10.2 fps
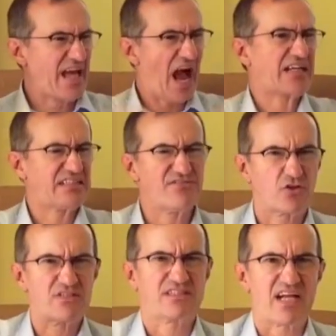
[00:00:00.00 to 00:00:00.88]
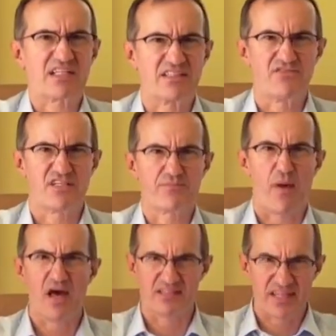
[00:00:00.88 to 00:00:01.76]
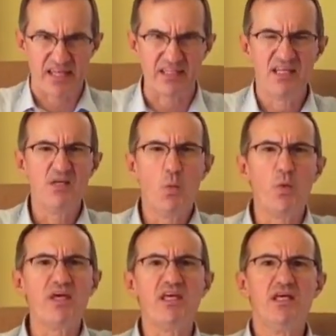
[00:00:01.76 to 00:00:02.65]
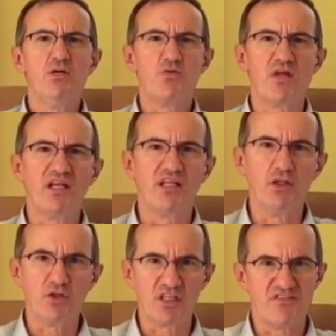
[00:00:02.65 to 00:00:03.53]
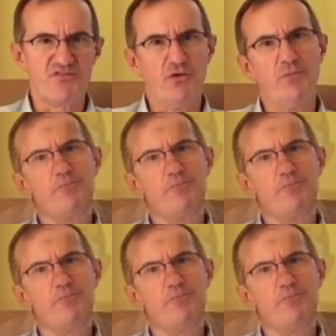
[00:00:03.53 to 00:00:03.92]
active constructive response that we really looking for.